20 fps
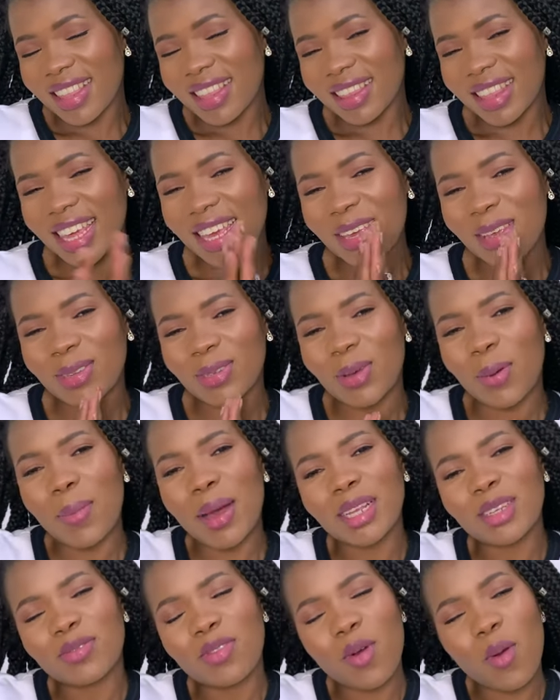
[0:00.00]
Thank you so
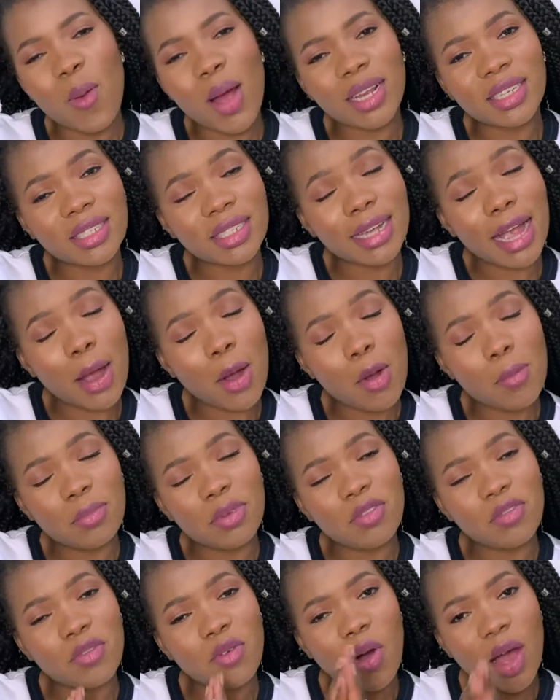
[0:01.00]
much for watching. I hope
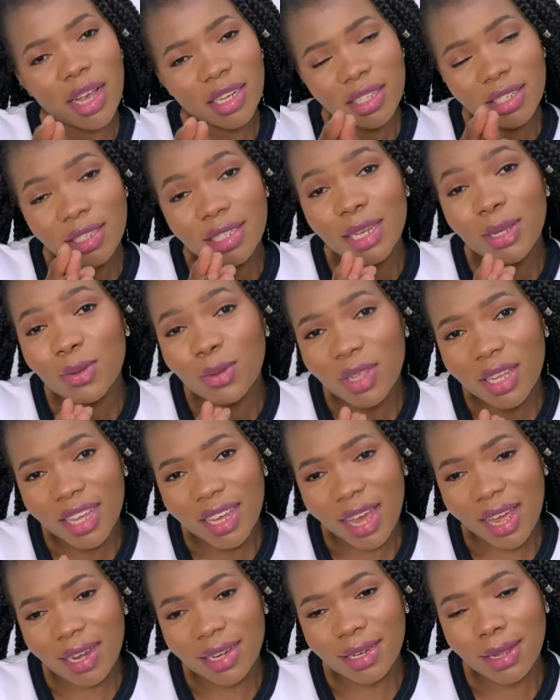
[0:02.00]
you've watched till the
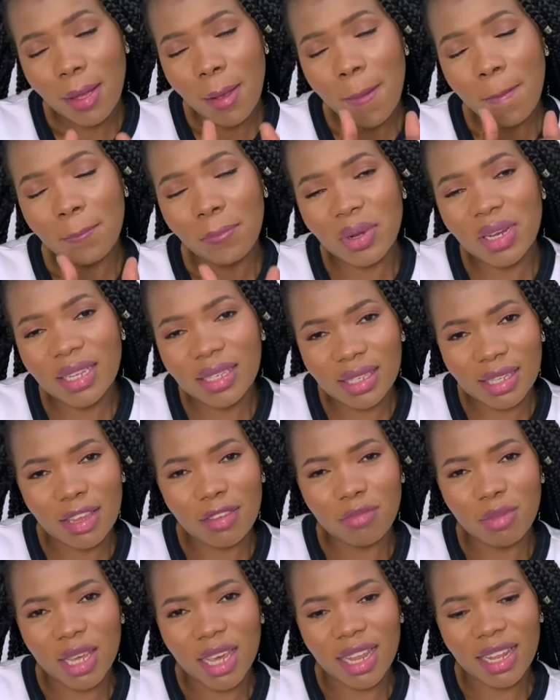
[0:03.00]
end. Please give
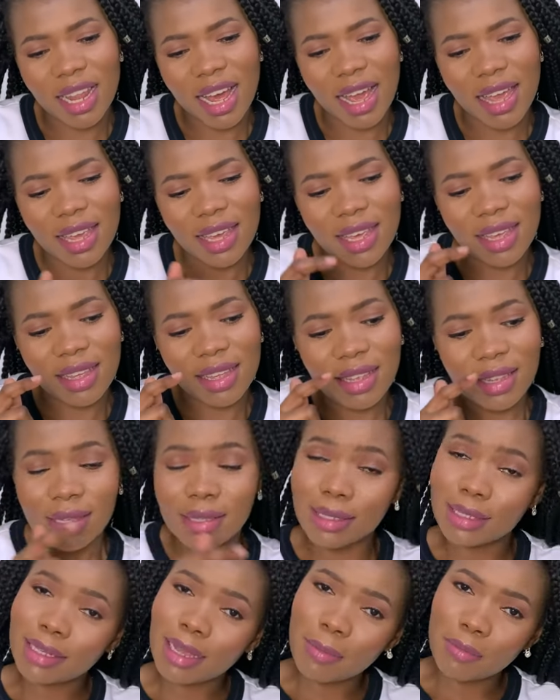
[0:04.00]
me a like,
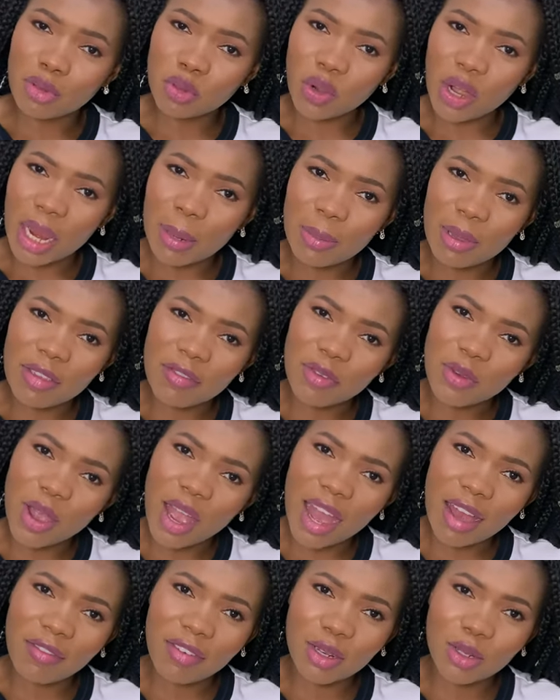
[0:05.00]
subscribe if you
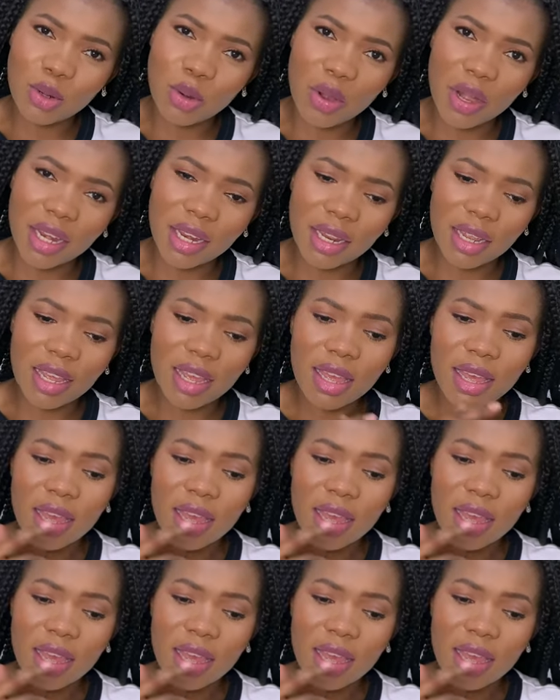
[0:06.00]
haven't already,